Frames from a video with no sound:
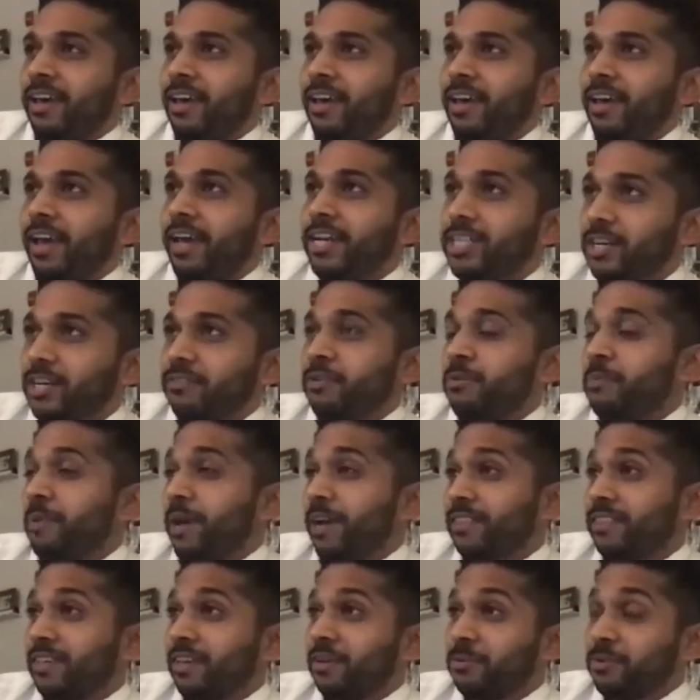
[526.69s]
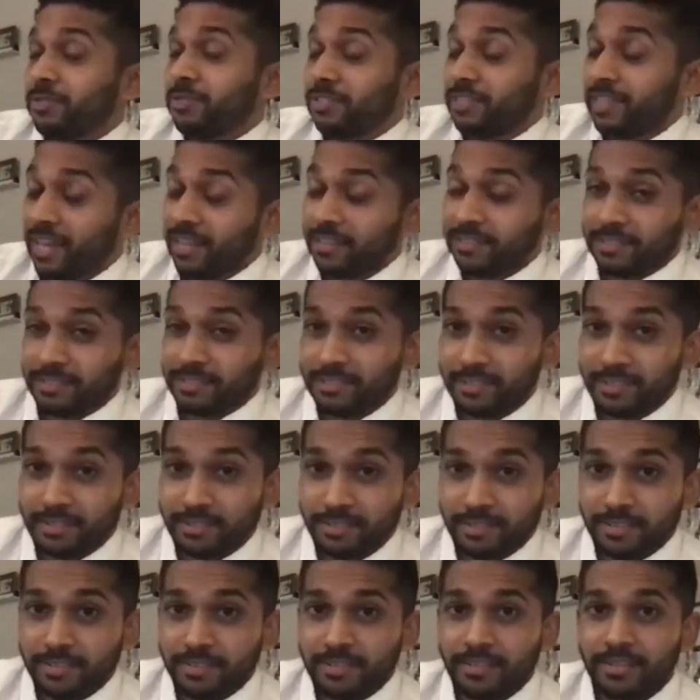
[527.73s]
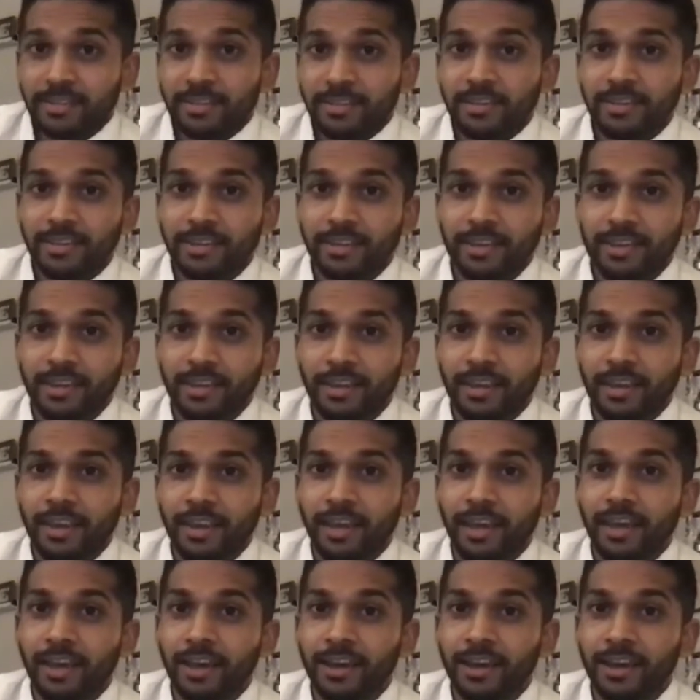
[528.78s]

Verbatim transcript: hiv back then was a death sentence yeah and,